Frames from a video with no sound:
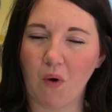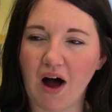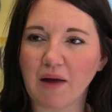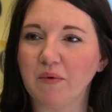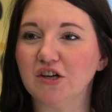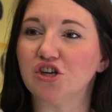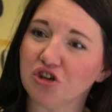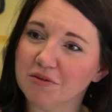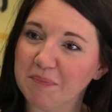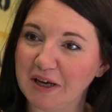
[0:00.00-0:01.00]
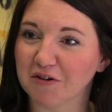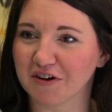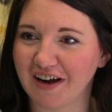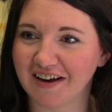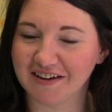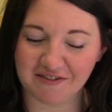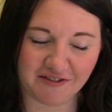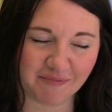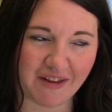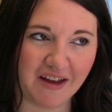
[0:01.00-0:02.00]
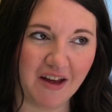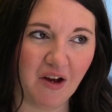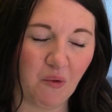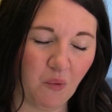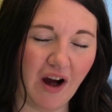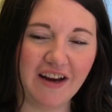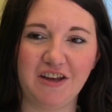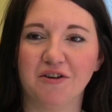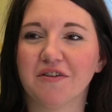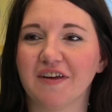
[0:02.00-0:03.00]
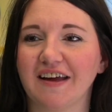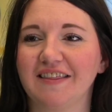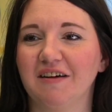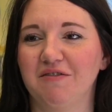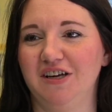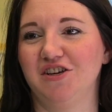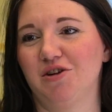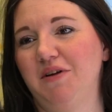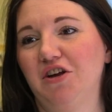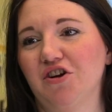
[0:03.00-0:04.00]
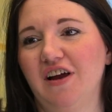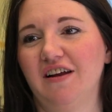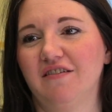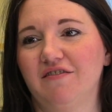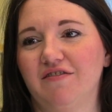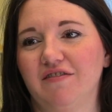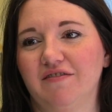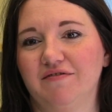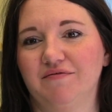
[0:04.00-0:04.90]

why we should be creative. Why do you think that we should be creative?